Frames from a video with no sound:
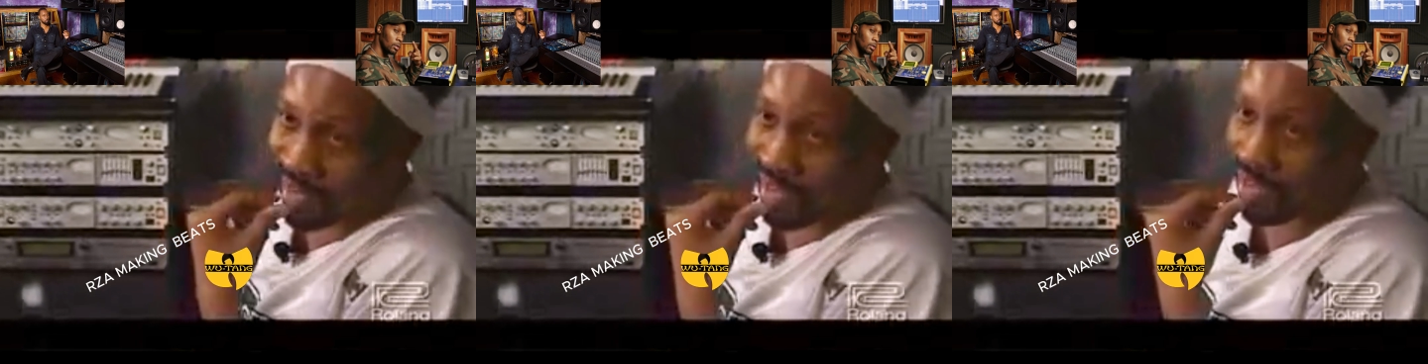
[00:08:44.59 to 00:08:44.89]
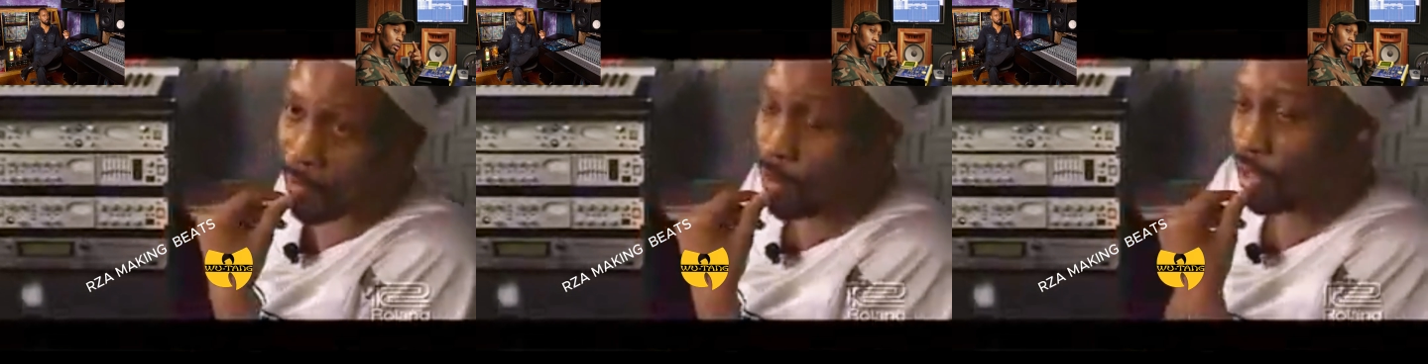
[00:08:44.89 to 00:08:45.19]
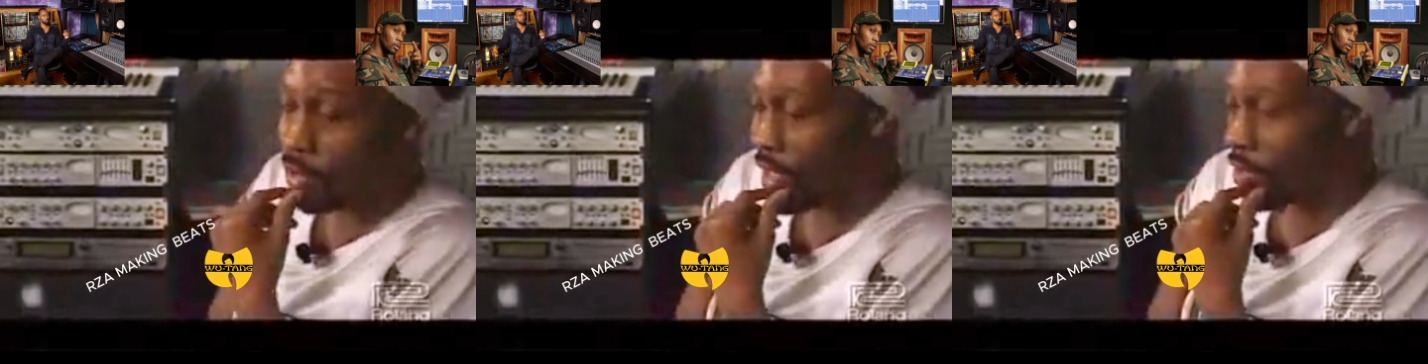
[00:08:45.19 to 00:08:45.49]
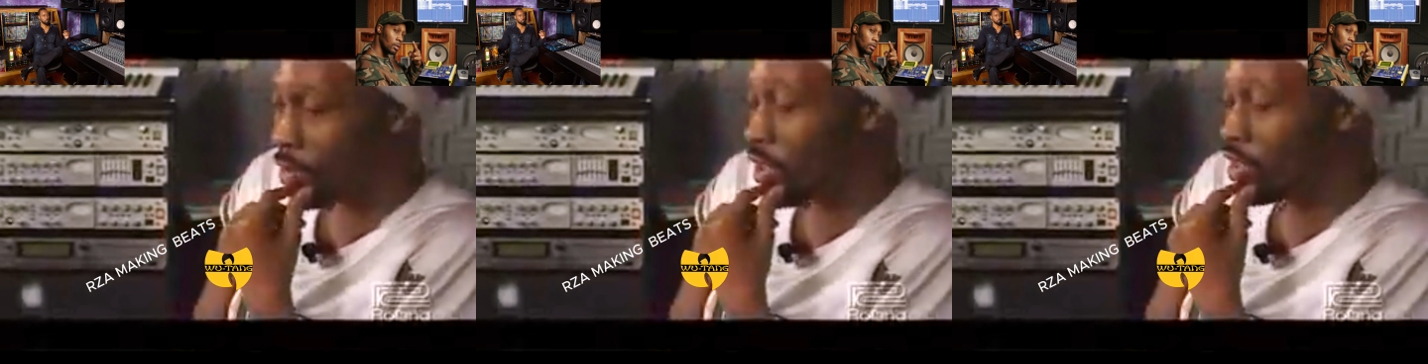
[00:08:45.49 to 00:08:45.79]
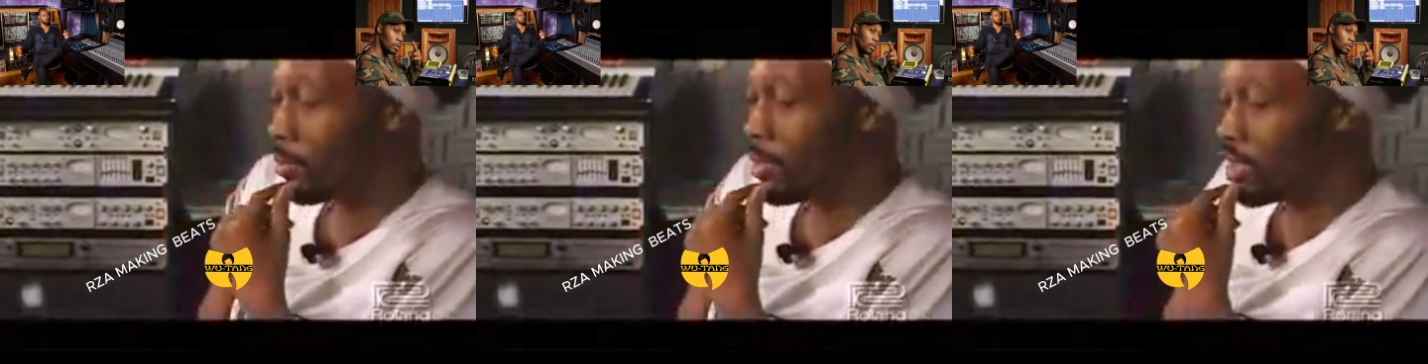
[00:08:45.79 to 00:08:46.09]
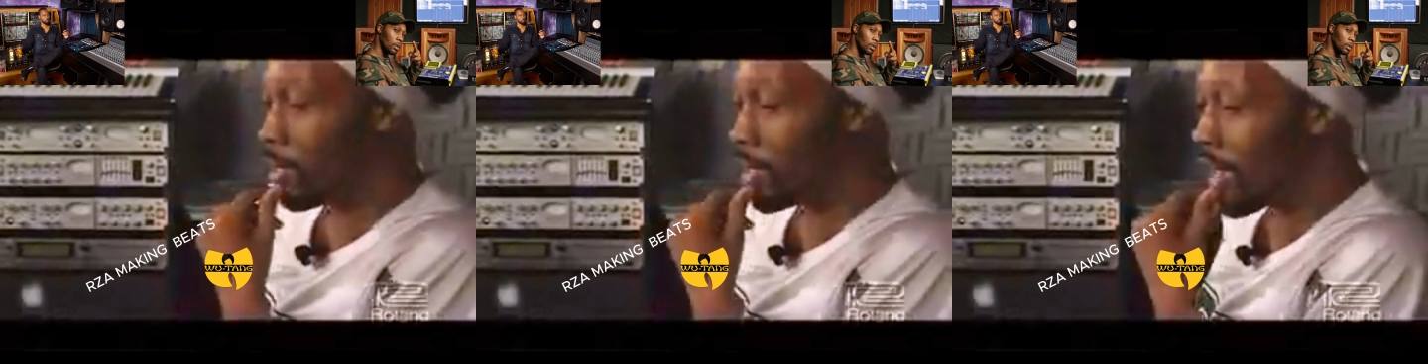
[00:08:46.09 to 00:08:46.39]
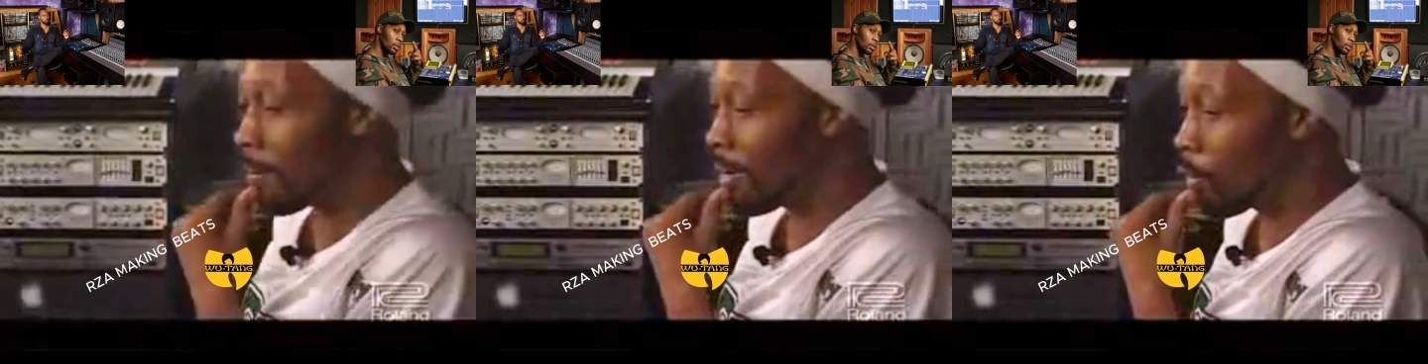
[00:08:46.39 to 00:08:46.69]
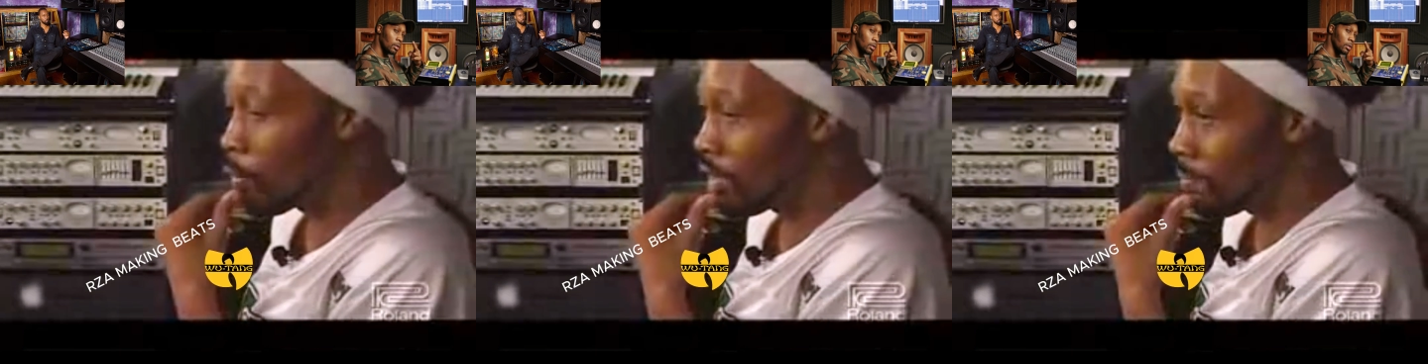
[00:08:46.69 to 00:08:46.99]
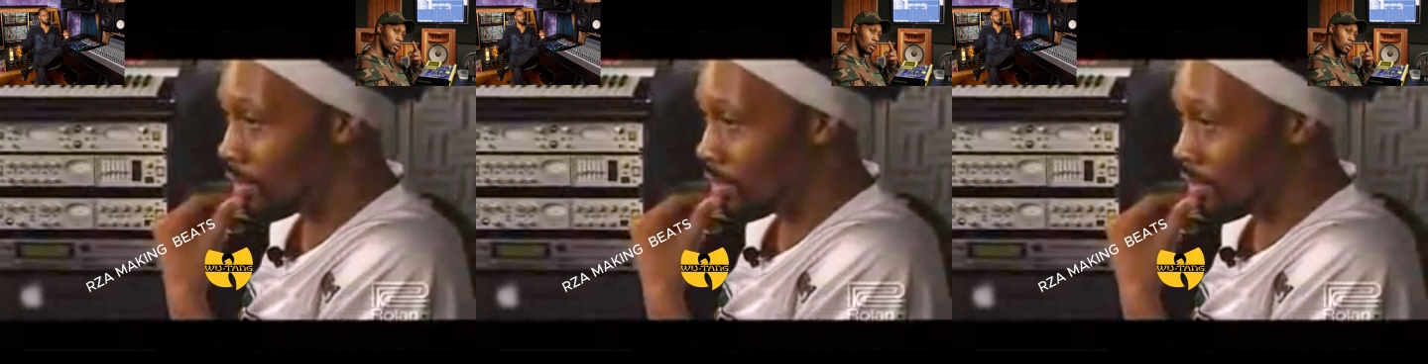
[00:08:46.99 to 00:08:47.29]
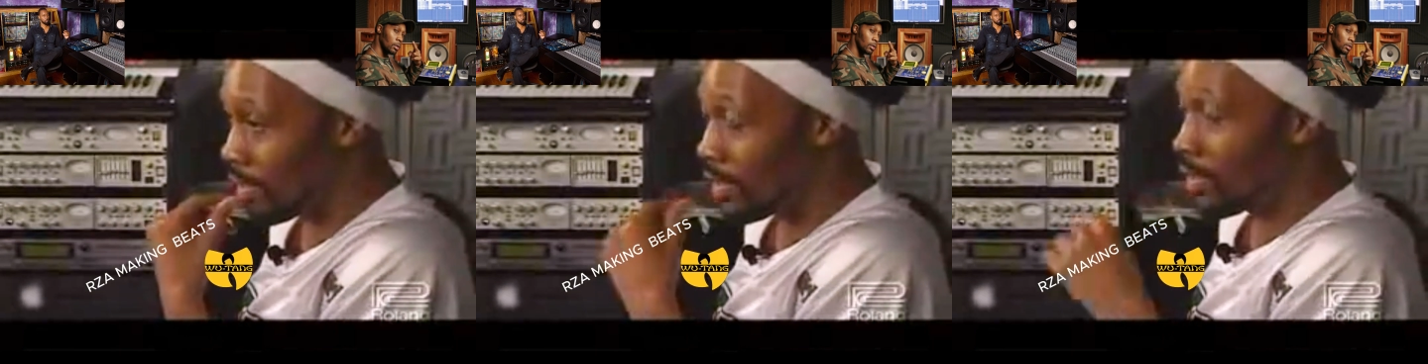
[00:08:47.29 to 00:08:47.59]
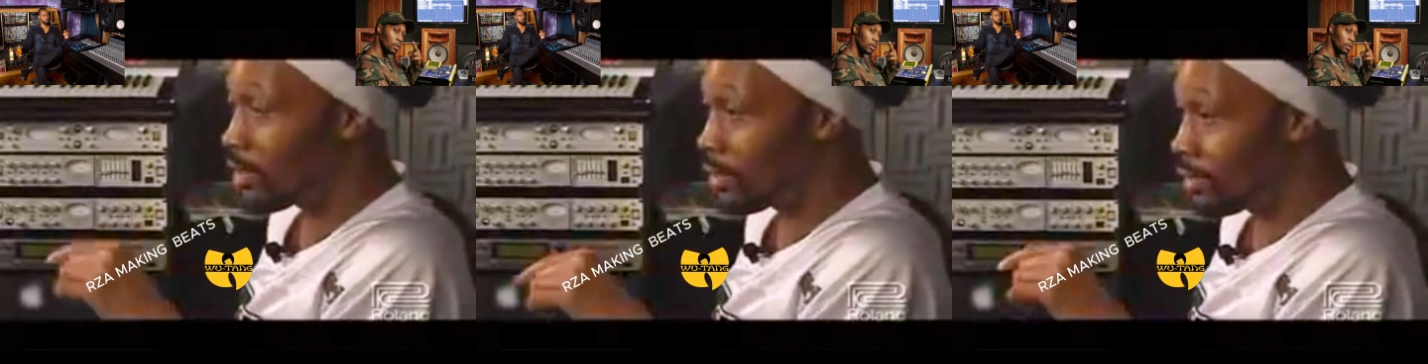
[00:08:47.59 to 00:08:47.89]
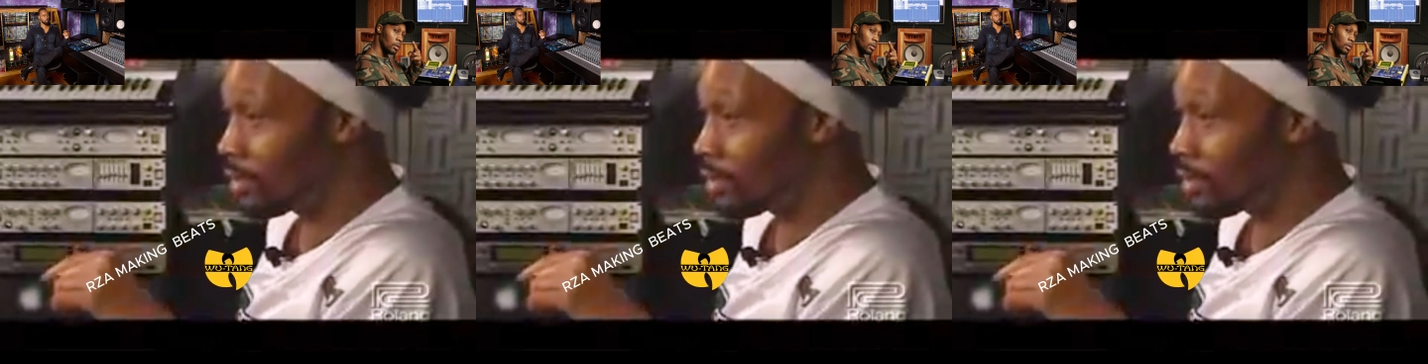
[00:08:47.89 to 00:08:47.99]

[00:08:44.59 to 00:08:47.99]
And when you listen to that song, Shimmy Shimmy Ya by ODB, that